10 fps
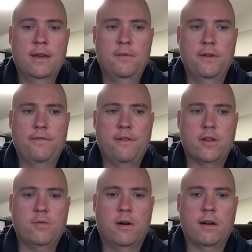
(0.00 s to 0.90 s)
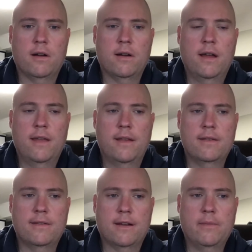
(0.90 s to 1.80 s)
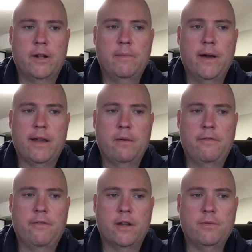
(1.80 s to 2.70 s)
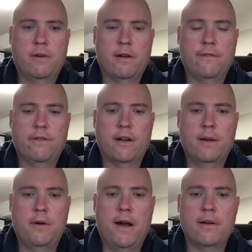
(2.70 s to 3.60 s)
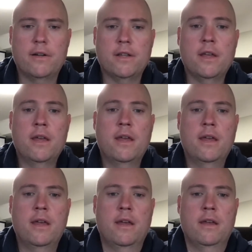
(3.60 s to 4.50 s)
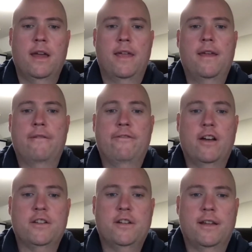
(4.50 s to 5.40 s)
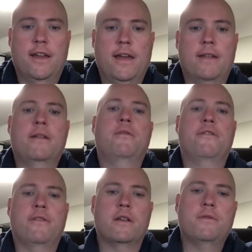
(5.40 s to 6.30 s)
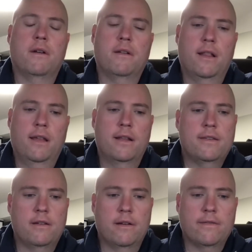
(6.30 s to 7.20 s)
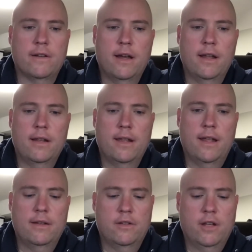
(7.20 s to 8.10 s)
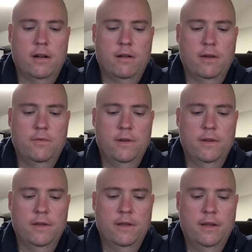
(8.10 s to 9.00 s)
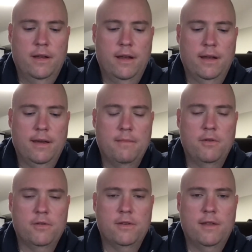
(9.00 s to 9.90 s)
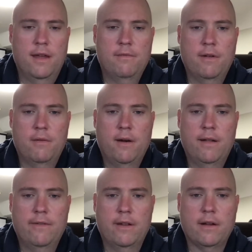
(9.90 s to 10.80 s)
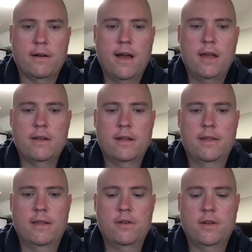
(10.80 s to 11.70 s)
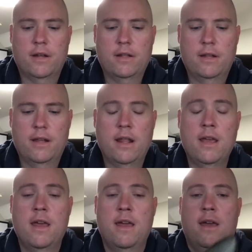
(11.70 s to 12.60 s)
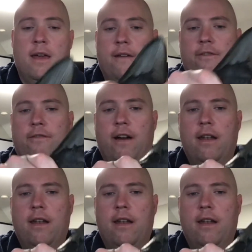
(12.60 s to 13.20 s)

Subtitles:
rinse, with fresh water, and then stick them in a bucket with fresh water for a couple hours, and then flush it again with fresh water, and I let it sit overnight, and that generally will get most of that red wine vinegar out, and then you can clean it.